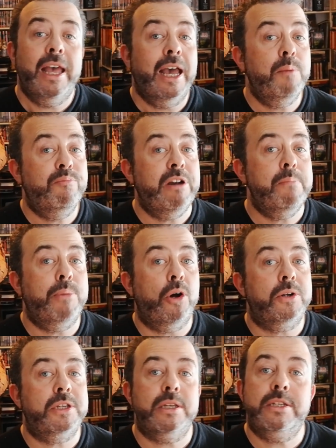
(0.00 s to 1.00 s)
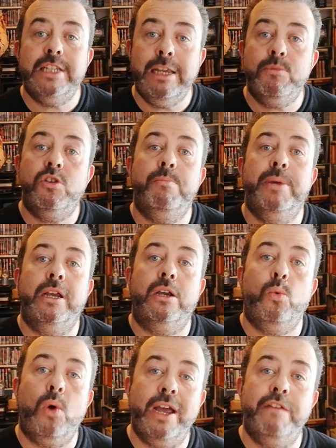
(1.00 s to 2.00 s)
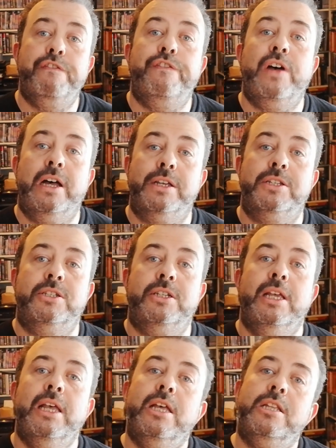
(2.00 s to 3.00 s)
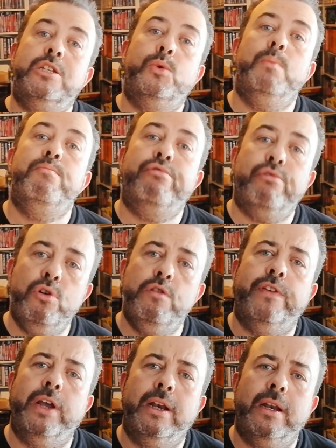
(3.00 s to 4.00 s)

and Britbox seemed to have been quite fast to improve it.